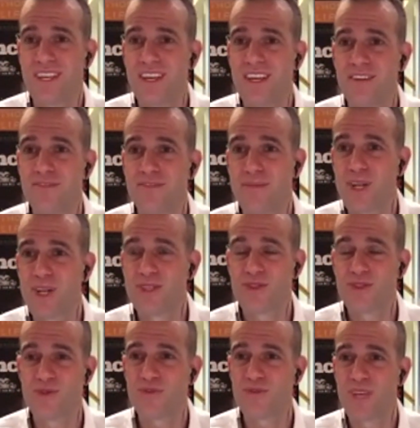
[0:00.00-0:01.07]
find me on
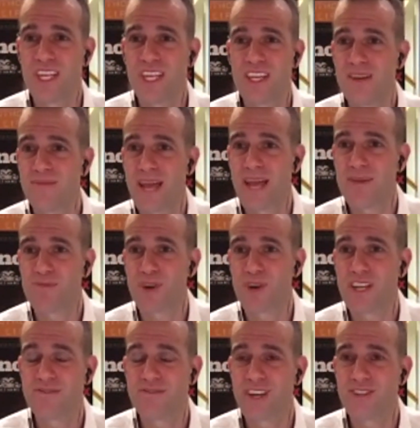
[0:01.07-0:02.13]
social media. I'm at Bryan
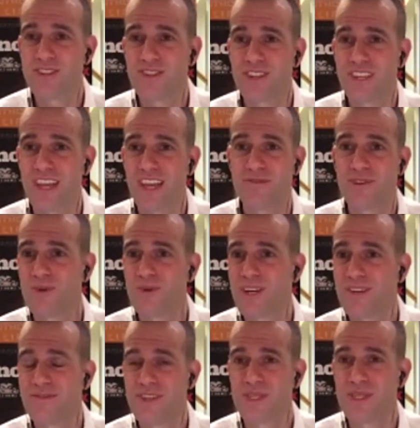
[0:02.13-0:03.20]
Falchuk everywhere:
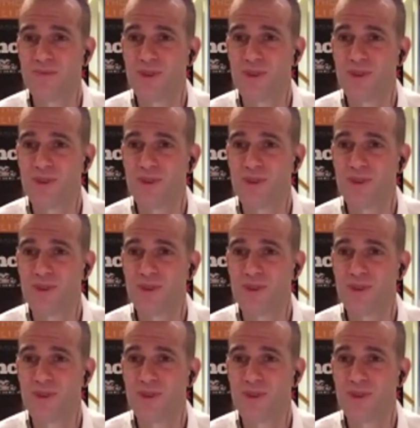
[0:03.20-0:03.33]
Facebook,